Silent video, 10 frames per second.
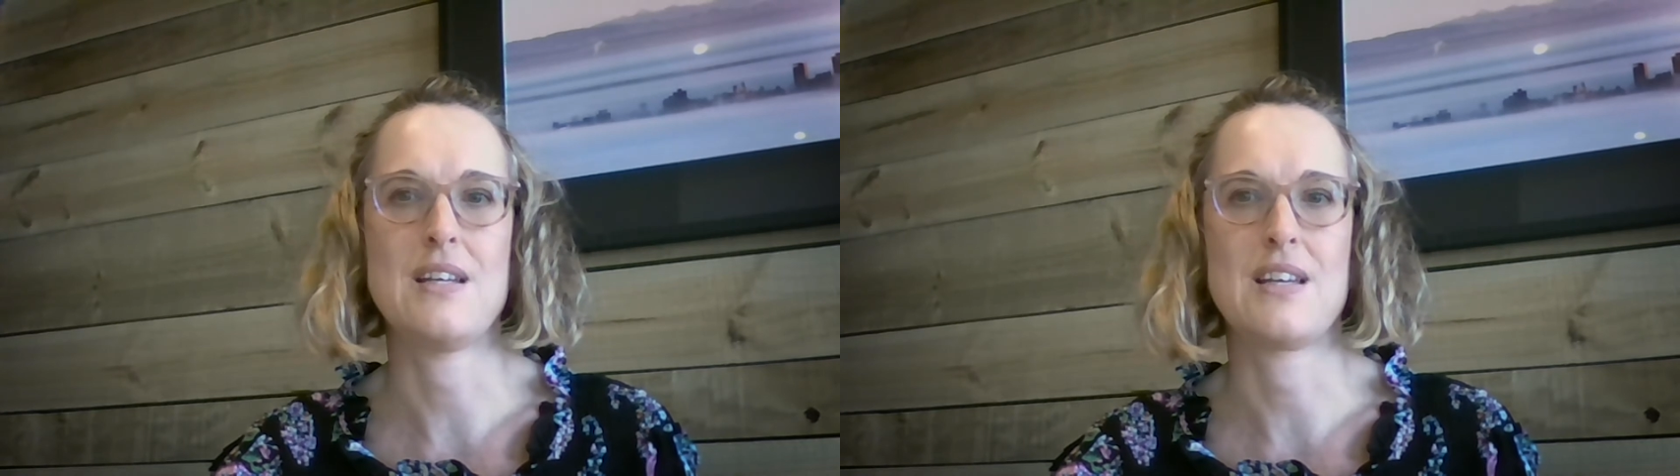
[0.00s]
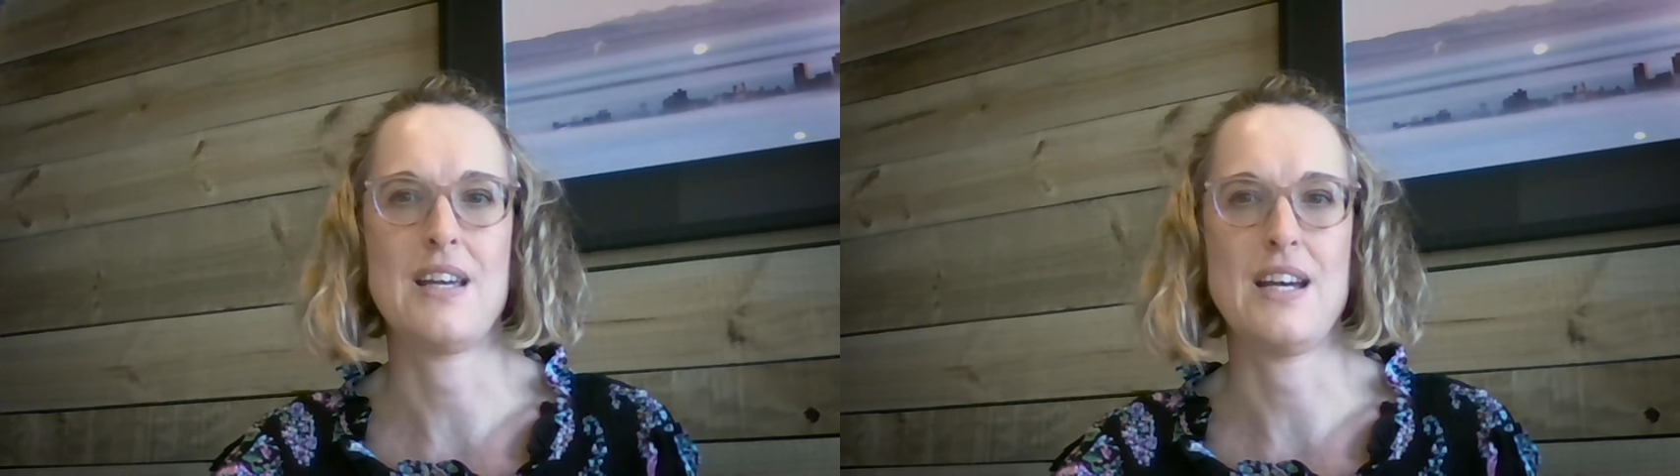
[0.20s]

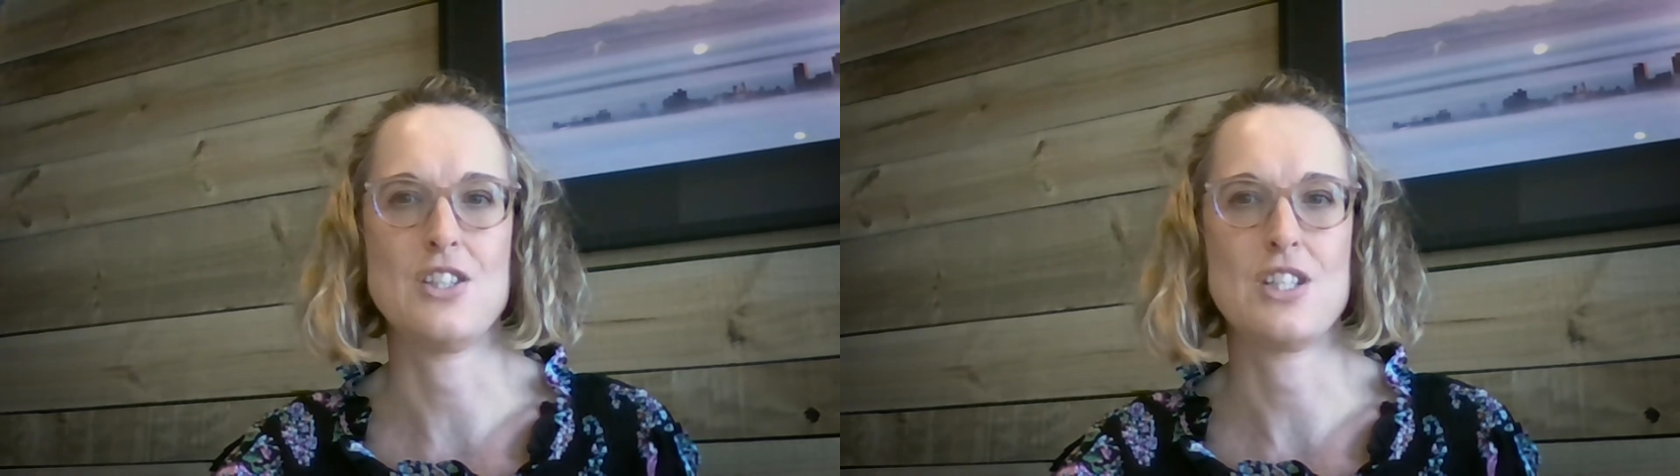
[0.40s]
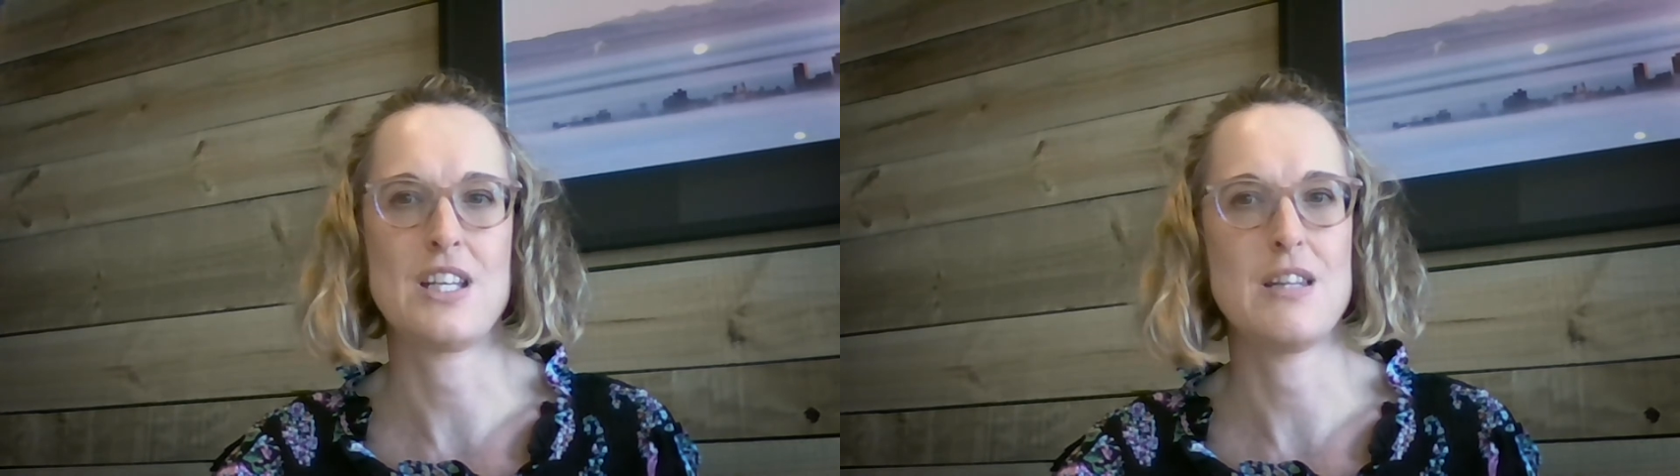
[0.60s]
and
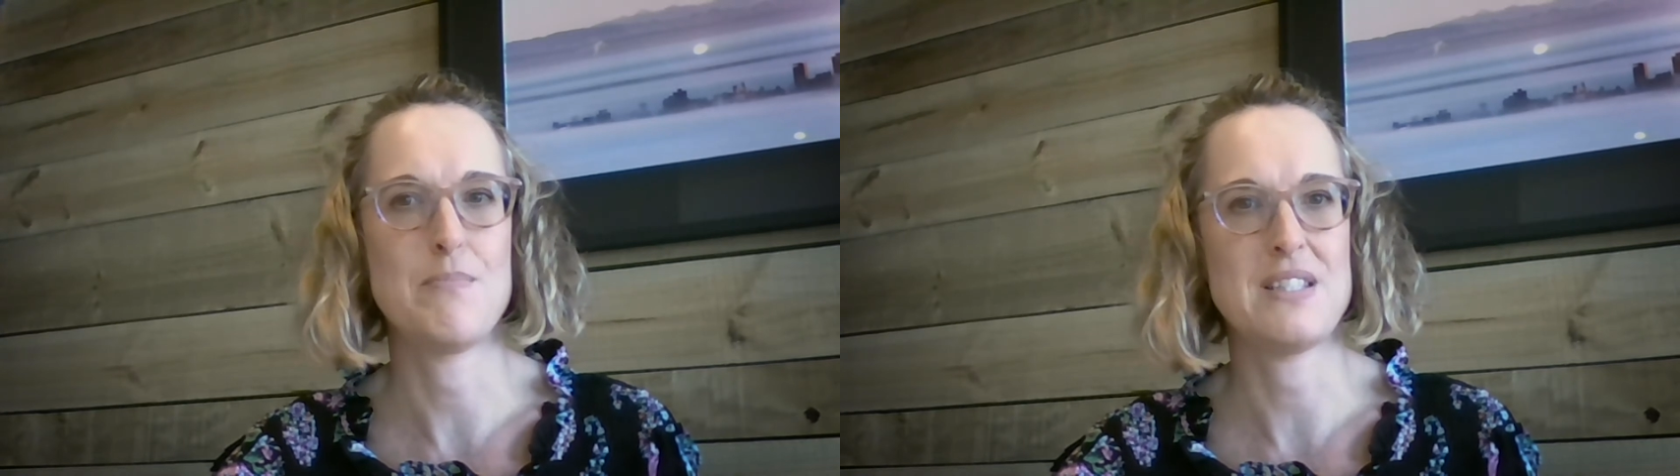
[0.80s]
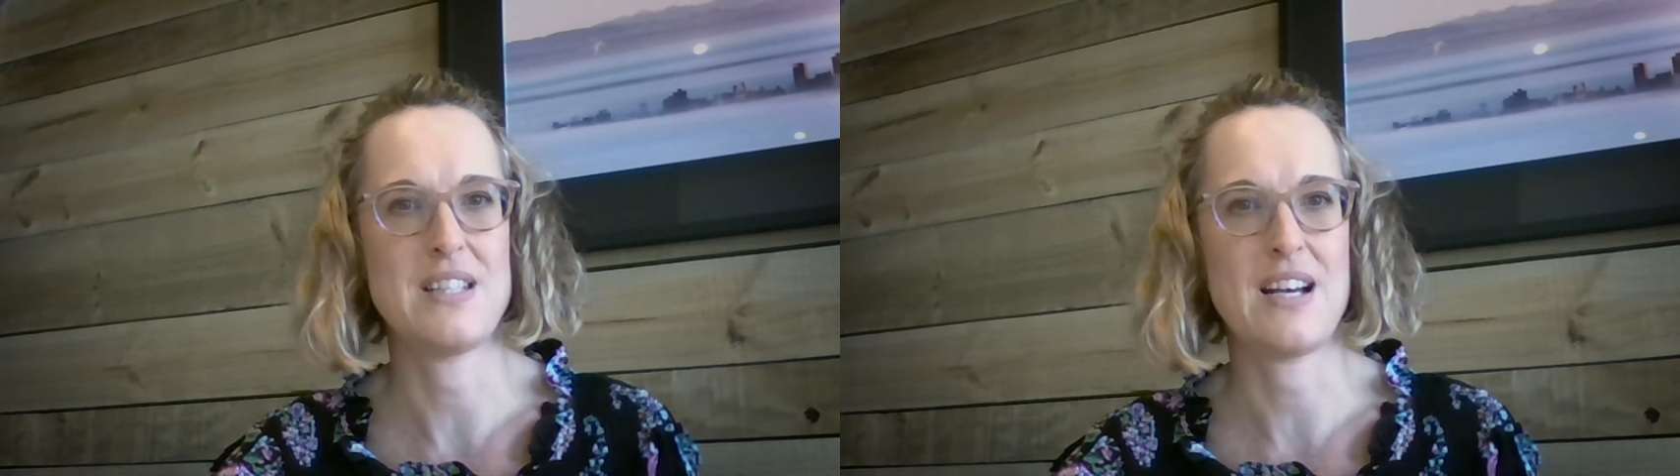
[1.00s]
engage to get the
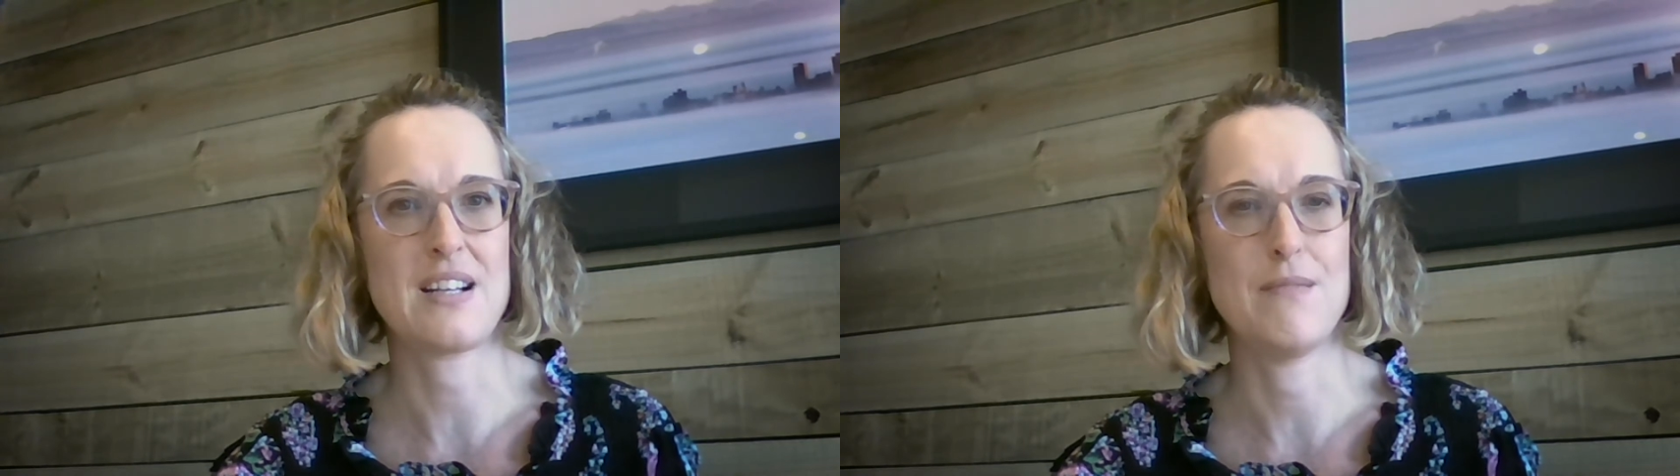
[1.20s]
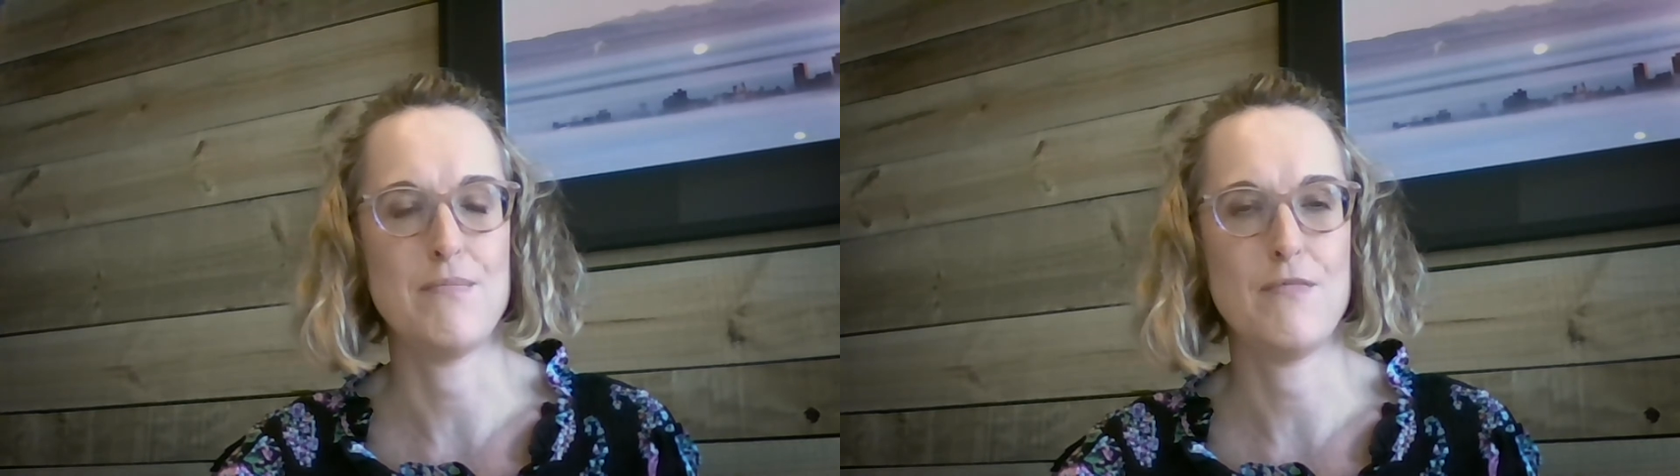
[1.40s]
best
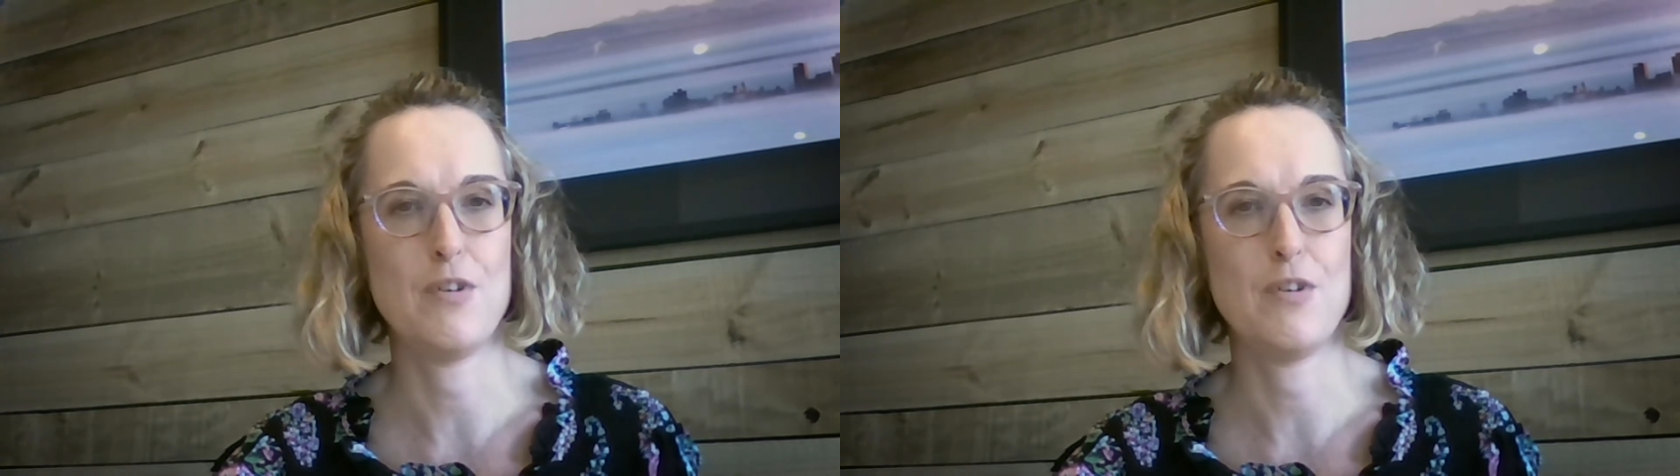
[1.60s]
outcome